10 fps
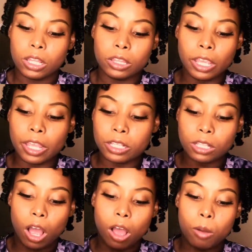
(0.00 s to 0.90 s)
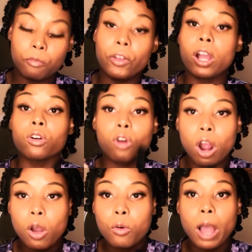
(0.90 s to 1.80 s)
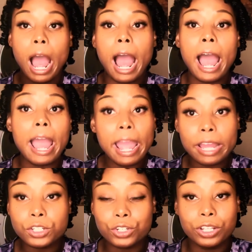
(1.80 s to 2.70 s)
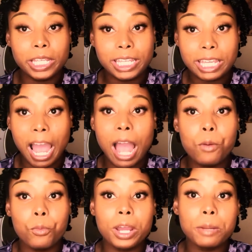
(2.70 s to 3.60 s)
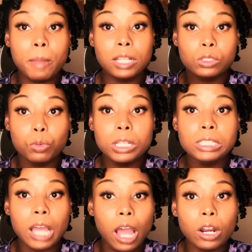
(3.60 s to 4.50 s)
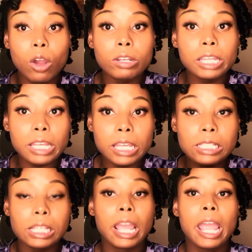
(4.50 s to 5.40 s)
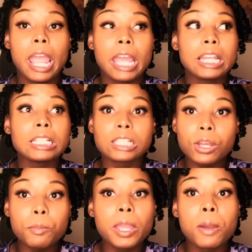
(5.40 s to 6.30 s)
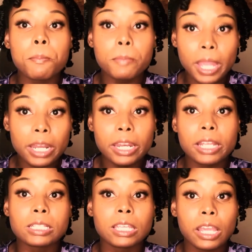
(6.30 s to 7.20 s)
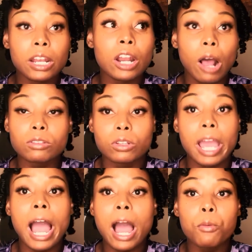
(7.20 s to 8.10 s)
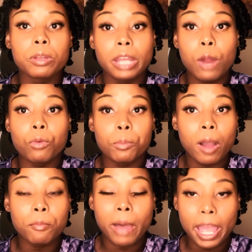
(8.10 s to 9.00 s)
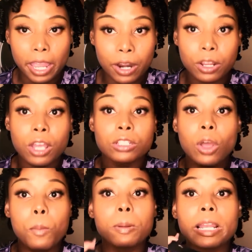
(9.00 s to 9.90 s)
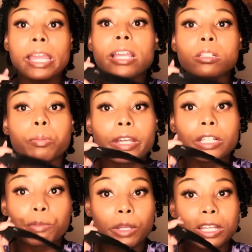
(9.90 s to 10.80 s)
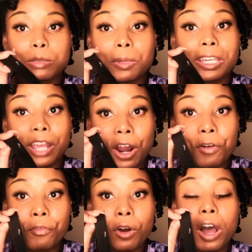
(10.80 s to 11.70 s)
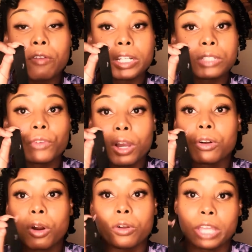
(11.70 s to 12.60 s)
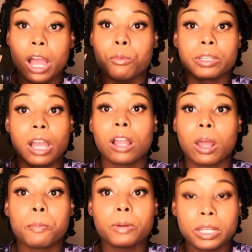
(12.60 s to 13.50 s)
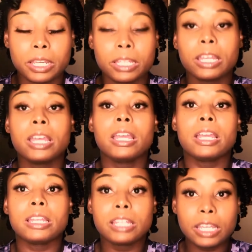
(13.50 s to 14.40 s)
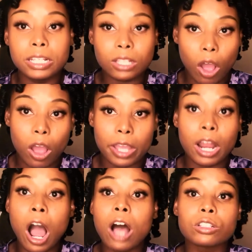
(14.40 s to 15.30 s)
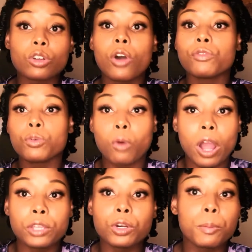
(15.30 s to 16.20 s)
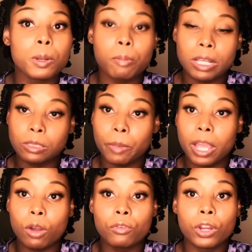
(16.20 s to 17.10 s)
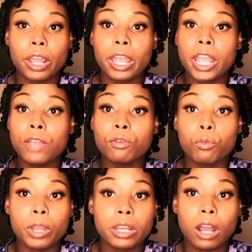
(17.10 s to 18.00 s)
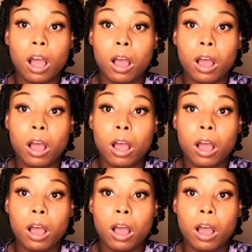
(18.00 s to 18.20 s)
these Velcro. I actually got one of my twists caught on these, and it took me a minute to get it off so that I would not rip off my hair. So please, please, please be careful of this Velcro, y'all, when y'all are putting these on. Also, if you want, you can put a plastic bag over your head even with